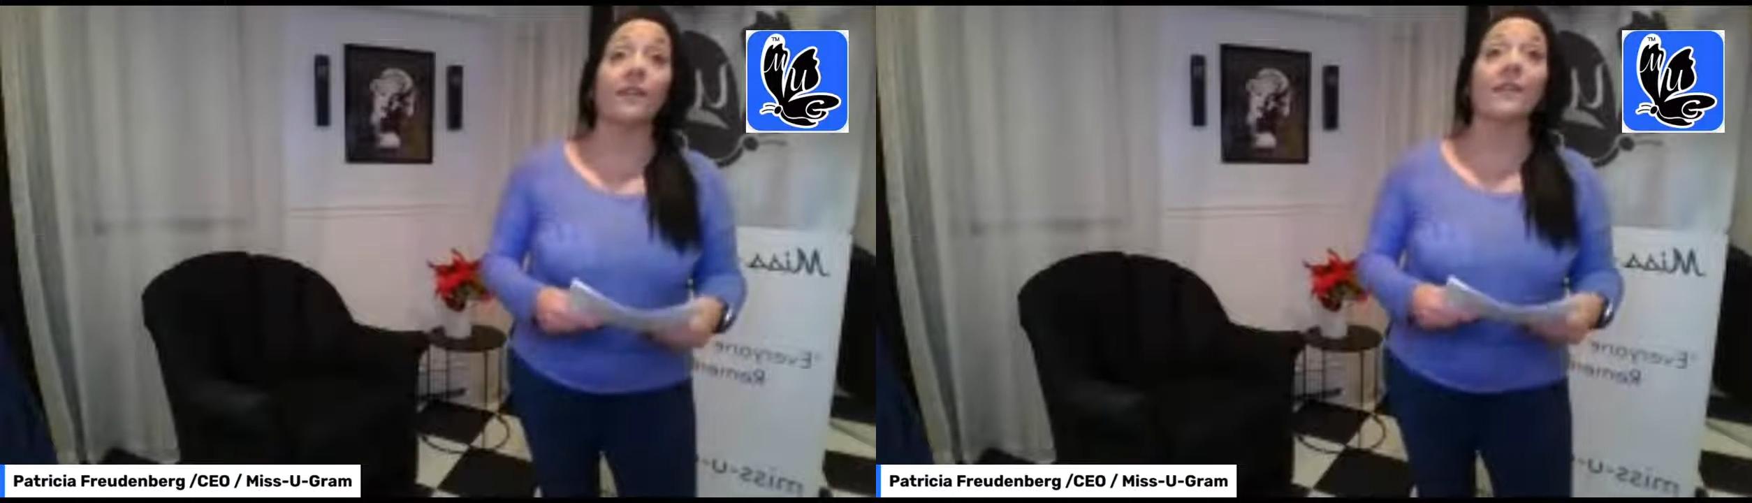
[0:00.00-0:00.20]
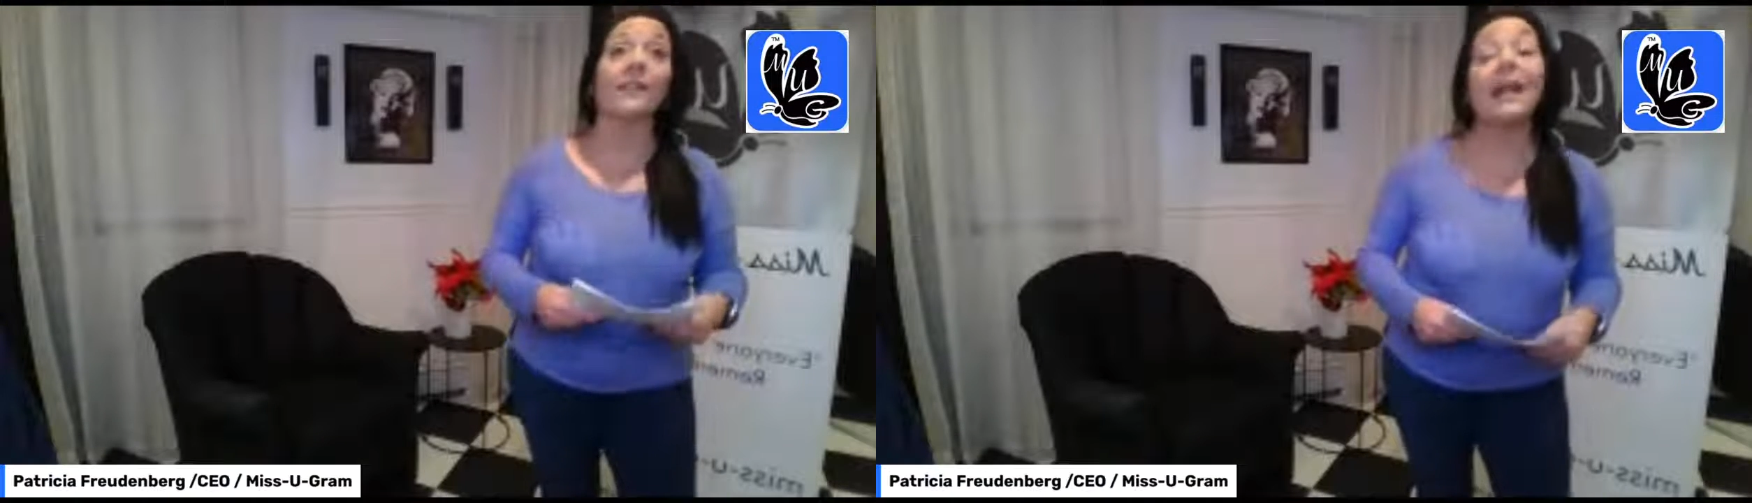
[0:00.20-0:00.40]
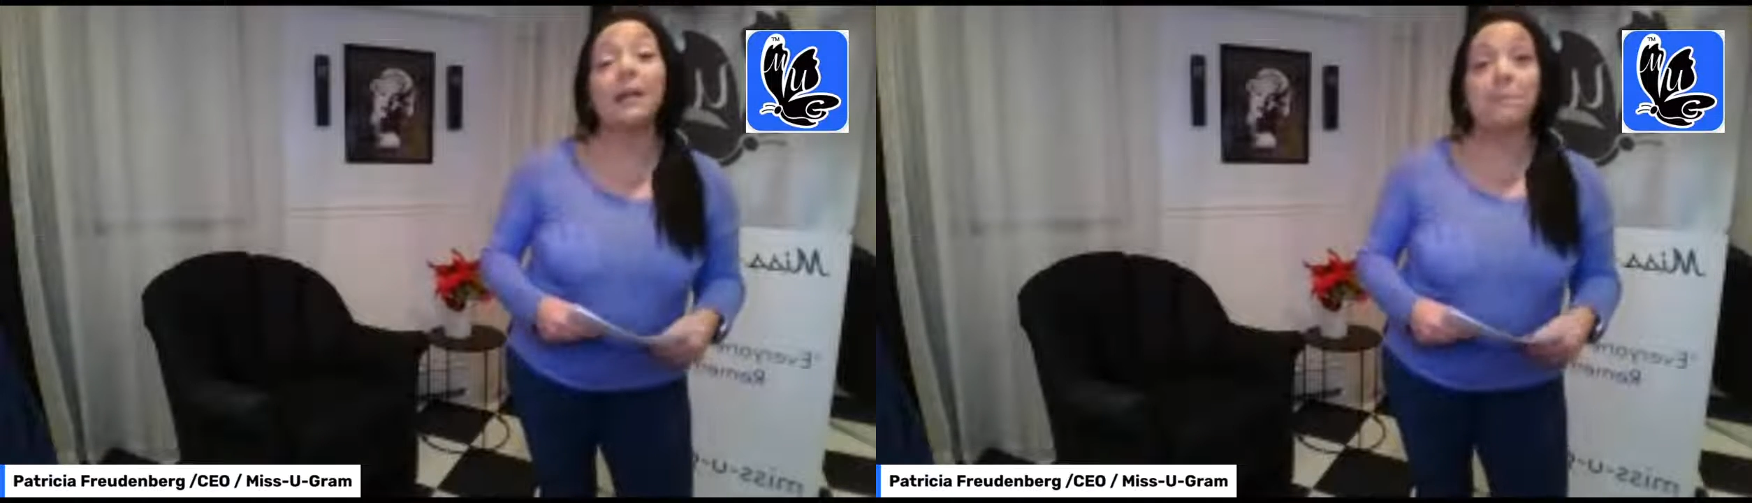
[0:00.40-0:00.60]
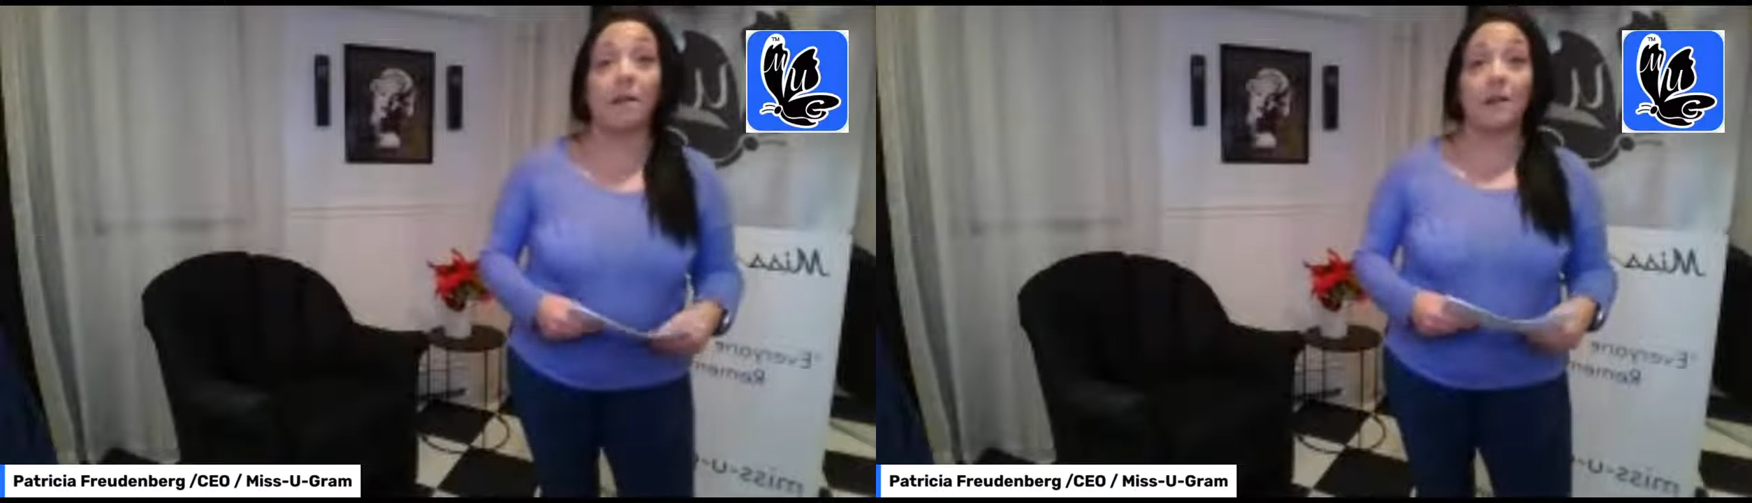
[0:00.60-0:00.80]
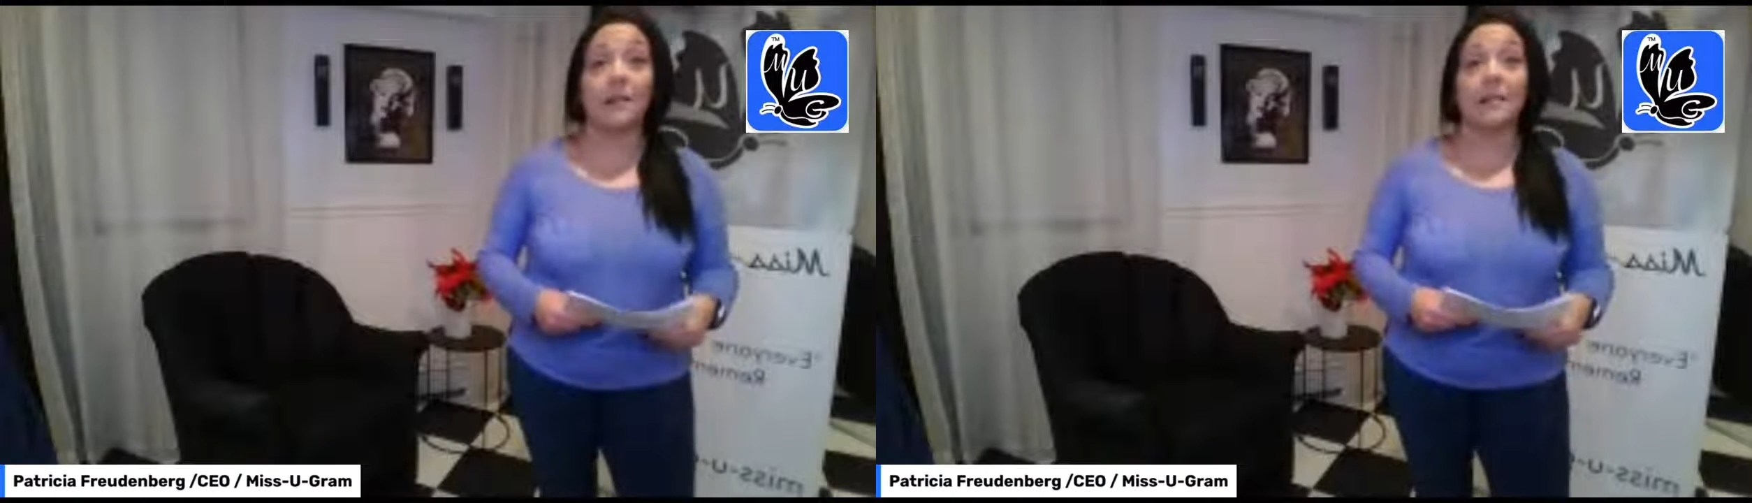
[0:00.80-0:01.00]
the Latin
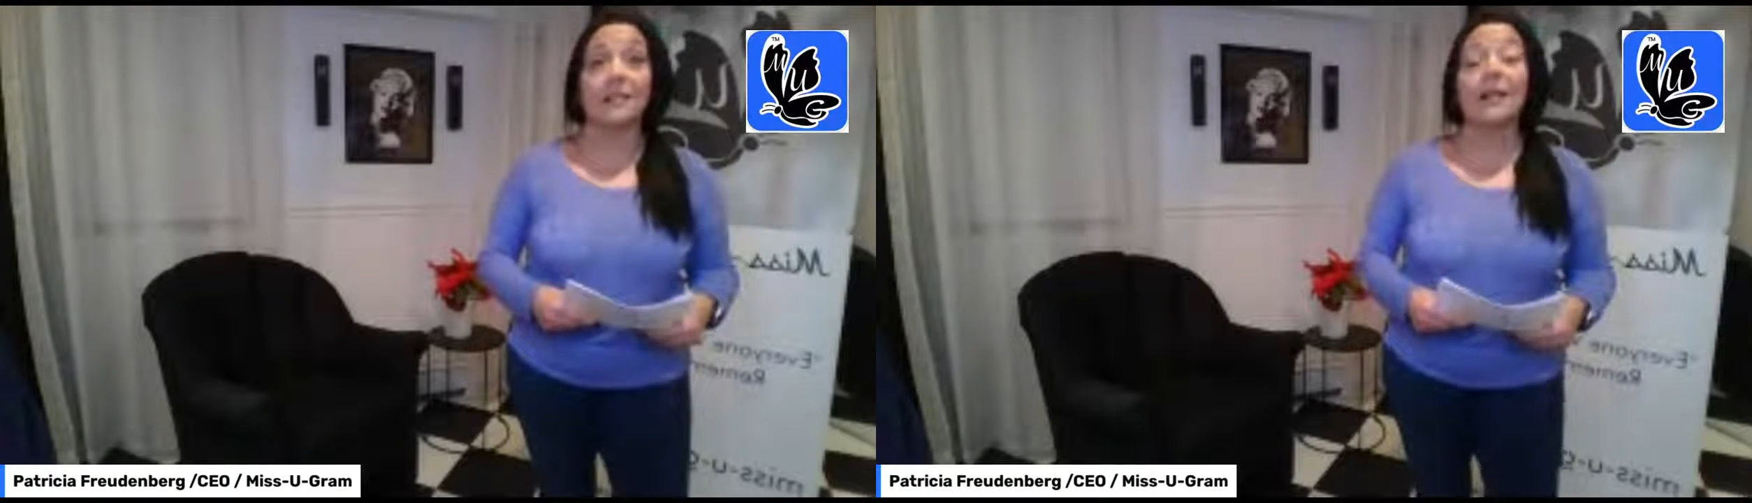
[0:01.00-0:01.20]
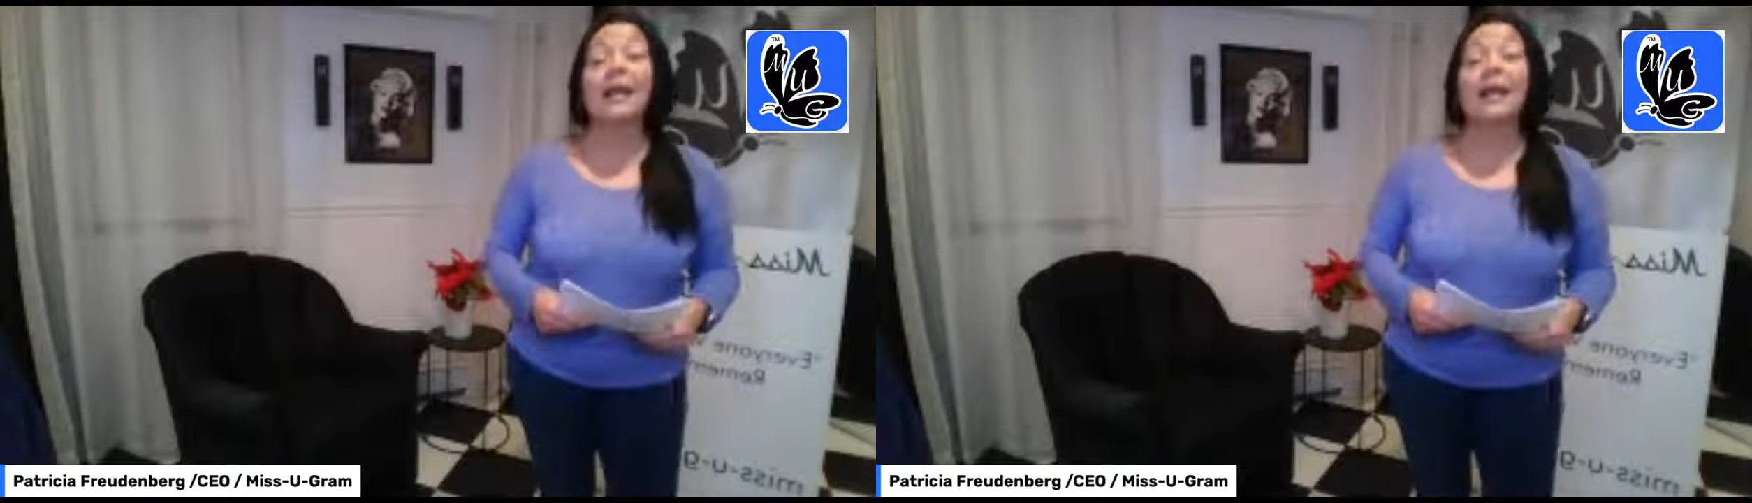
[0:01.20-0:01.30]
Americas.